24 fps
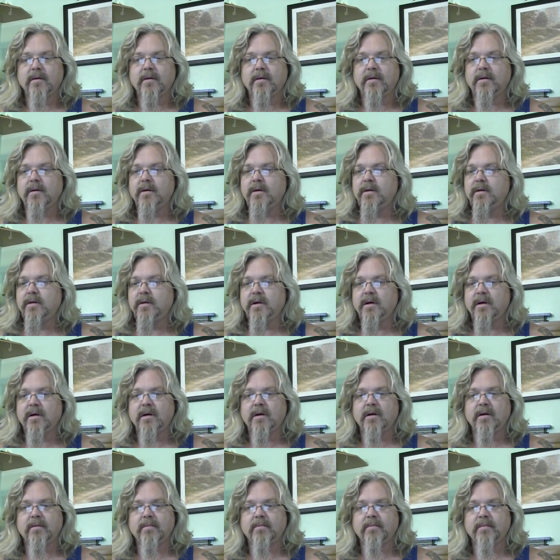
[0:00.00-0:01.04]
And
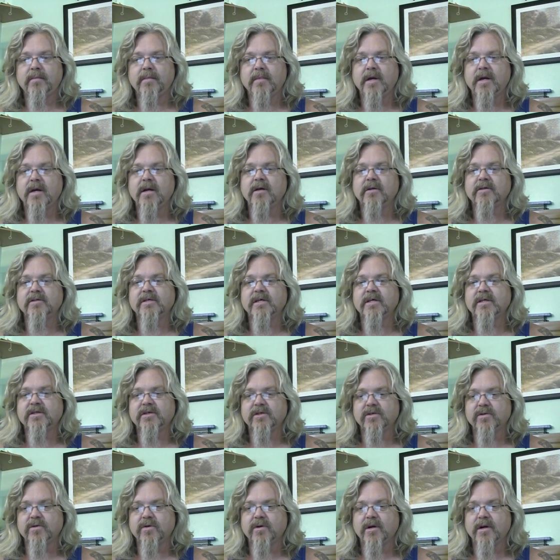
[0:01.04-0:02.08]
uh, yeah, here's that
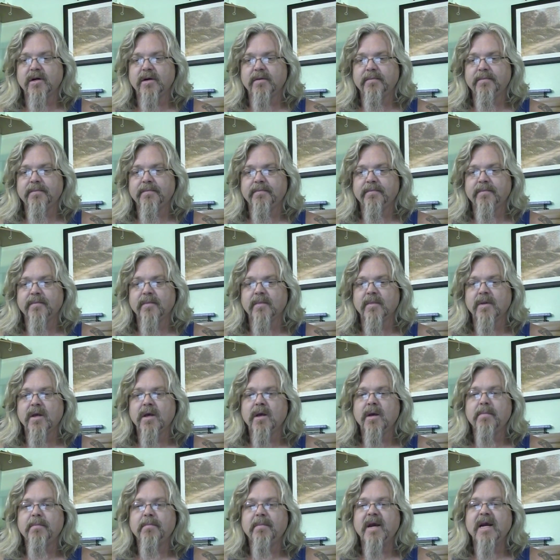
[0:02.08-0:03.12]
story.
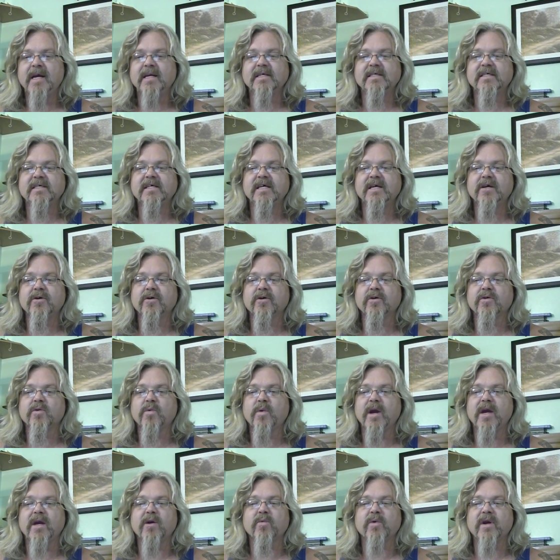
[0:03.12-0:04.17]
Sea
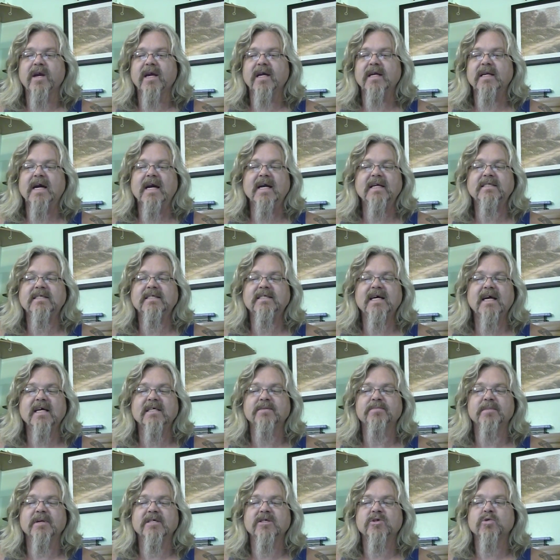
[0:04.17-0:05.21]
earthquake reignites
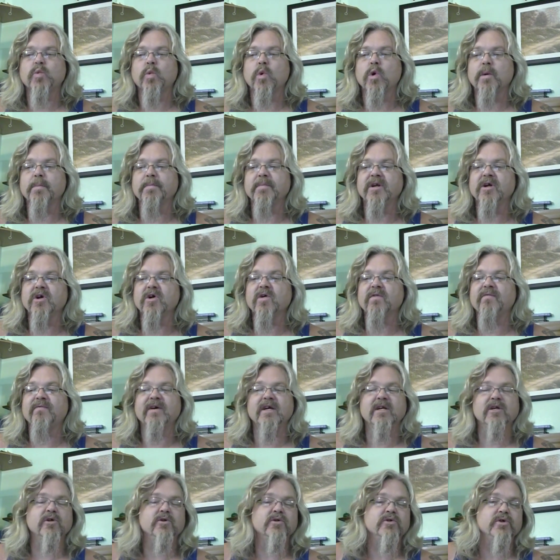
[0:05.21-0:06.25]
seismic swarm near
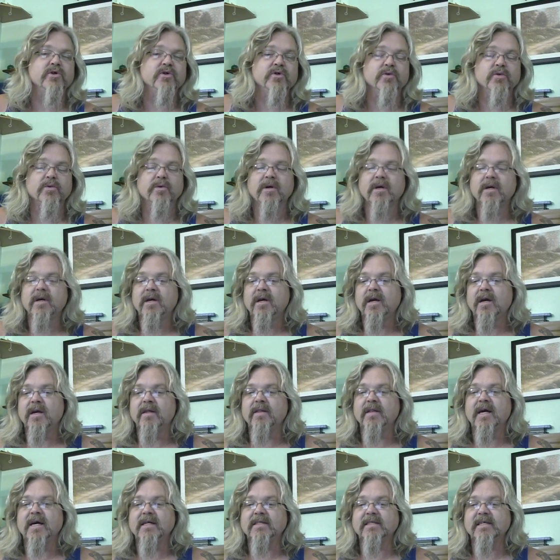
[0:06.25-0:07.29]
Benutu,
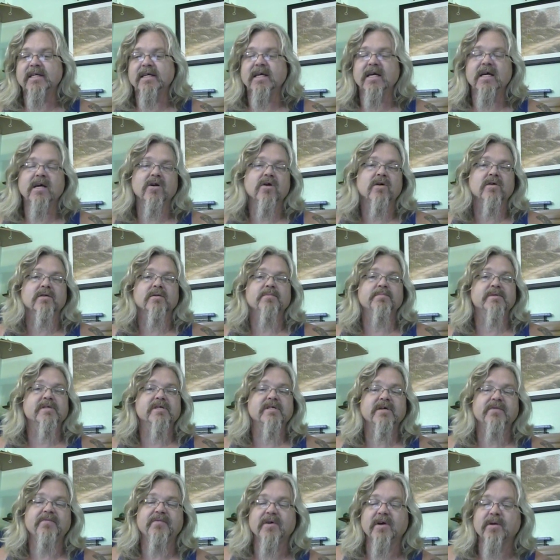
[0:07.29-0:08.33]
and that's again on the
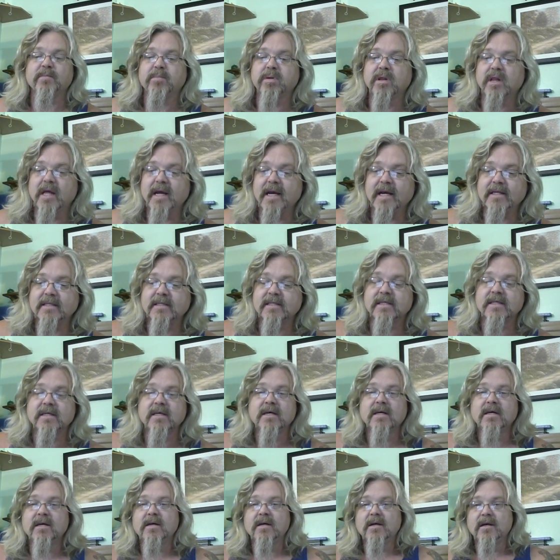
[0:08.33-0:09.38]
Pacific Plate,
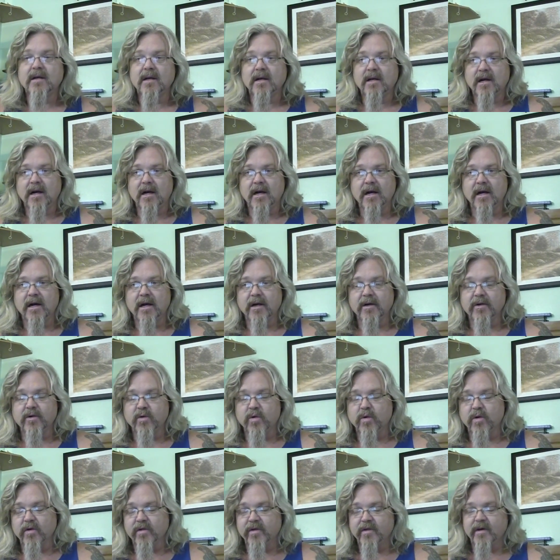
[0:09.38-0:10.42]
uh,
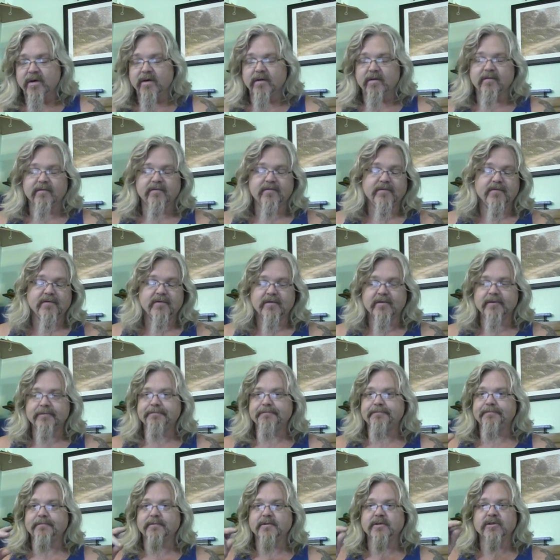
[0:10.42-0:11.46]
north of
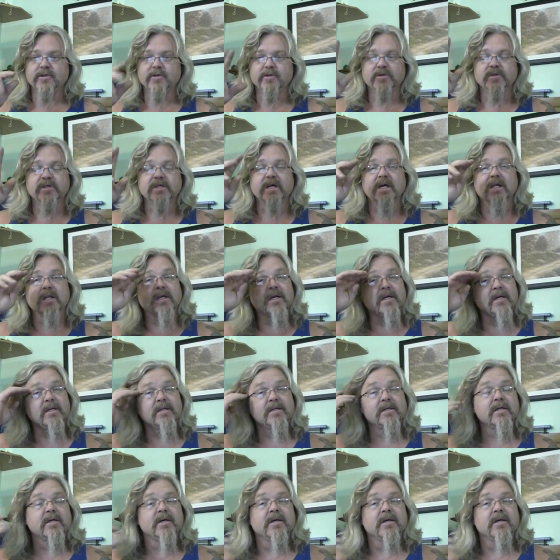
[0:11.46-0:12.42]
New Zealand,